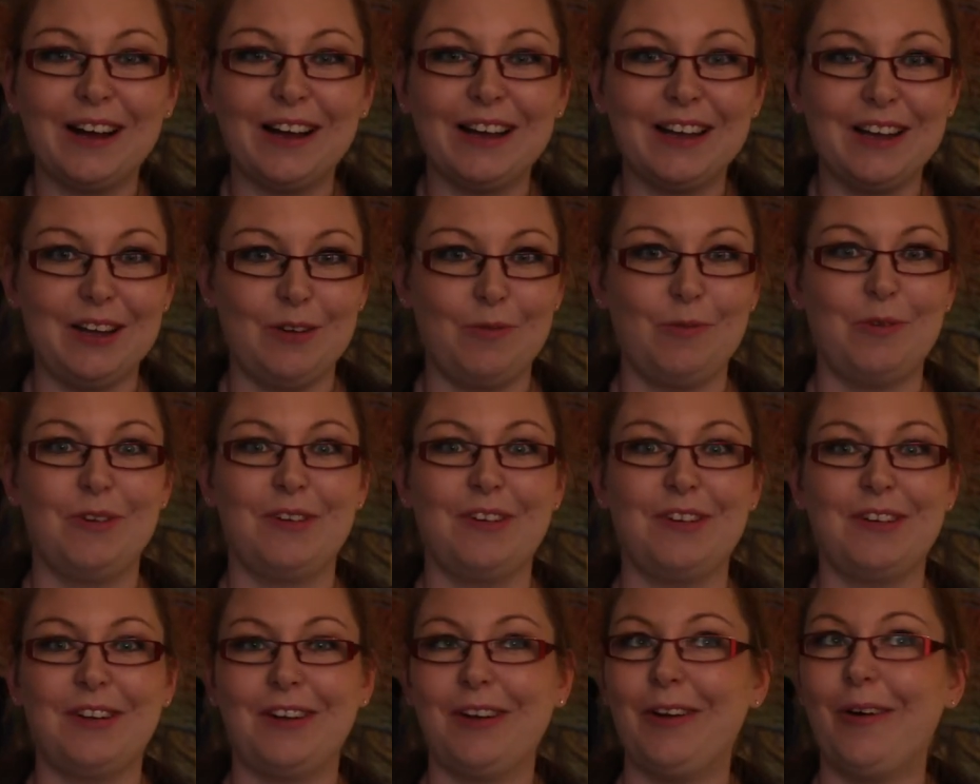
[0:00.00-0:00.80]
it was
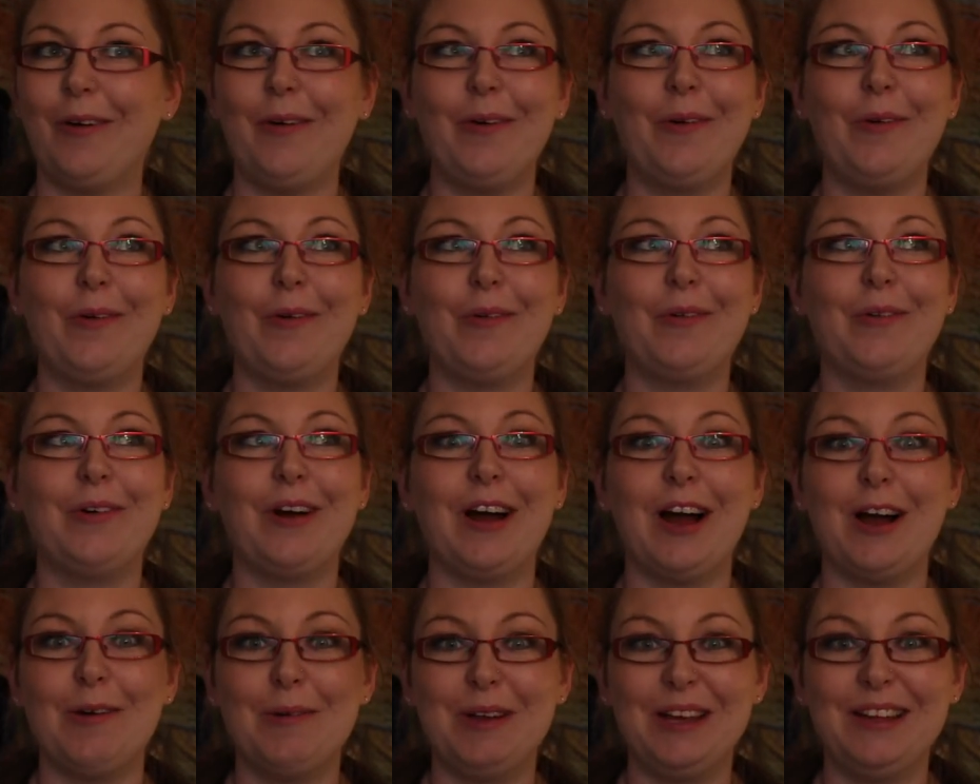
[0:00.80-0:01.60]
so
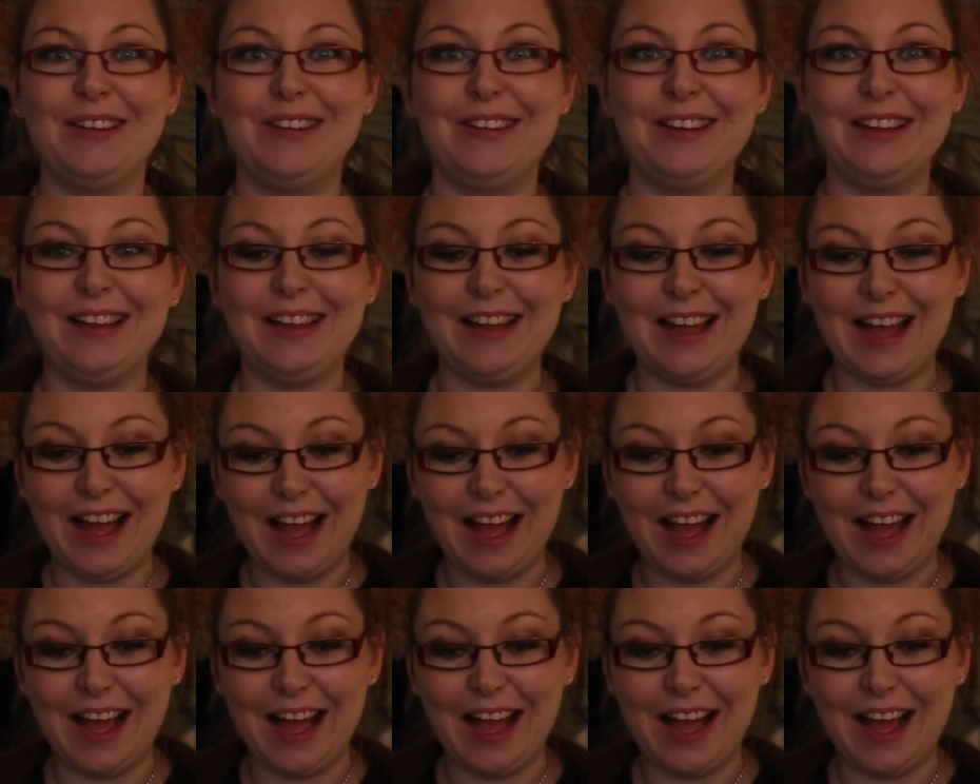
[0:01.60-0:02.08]
amazing.